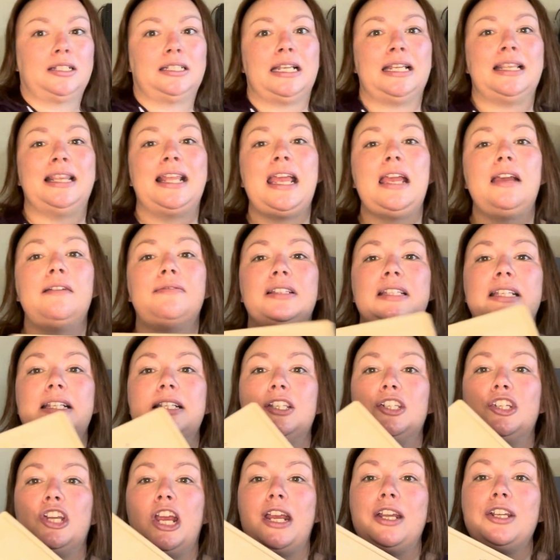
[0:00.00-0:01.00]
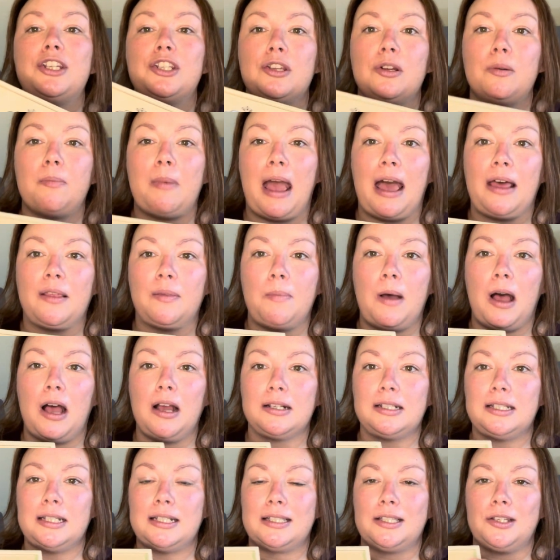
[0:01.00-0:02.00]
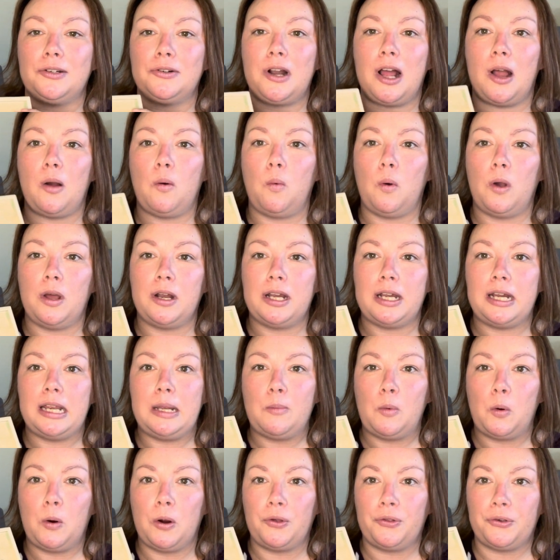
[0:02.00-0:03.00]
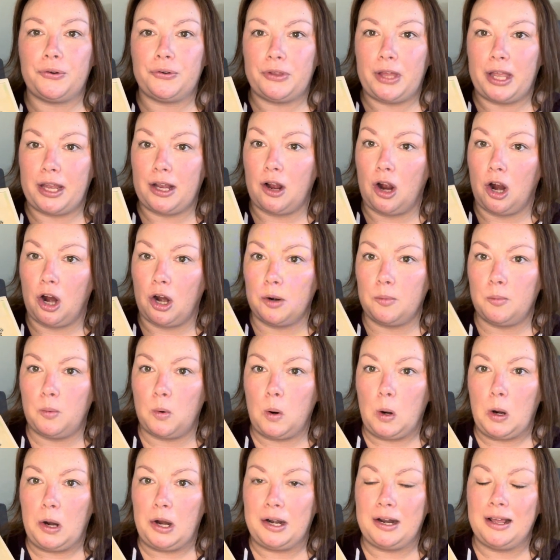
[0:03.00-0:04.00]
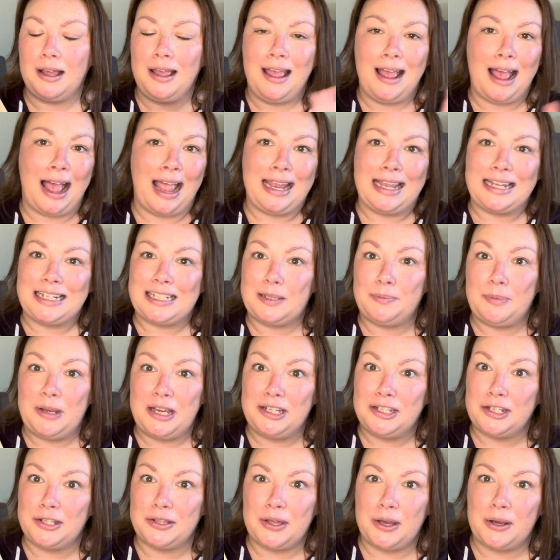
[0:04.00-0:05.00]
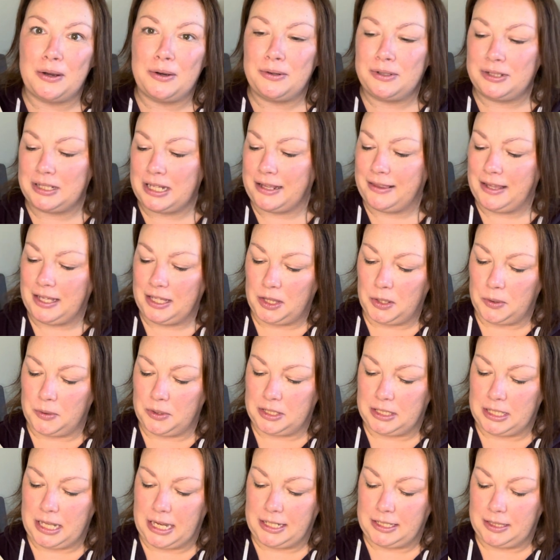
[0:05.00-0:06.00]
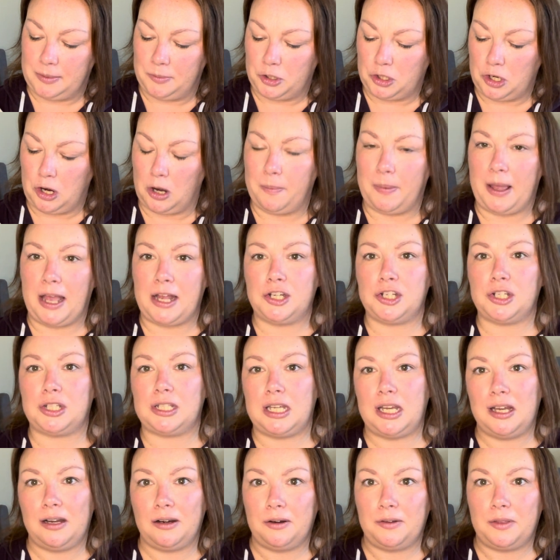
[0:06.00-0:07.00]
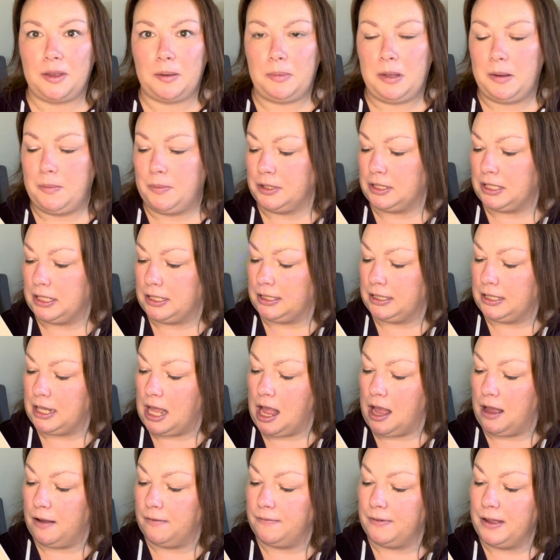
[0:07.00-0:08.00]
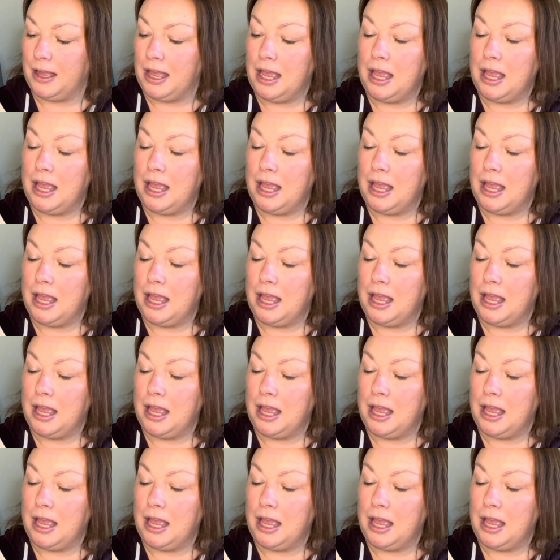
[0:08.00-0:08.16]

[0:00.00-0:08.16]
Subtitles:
And they have since changed their math boxes. They're not wood anymore. They're like cardboard. I can't speak to those. I think there's like some sharp edges here that people didn't love.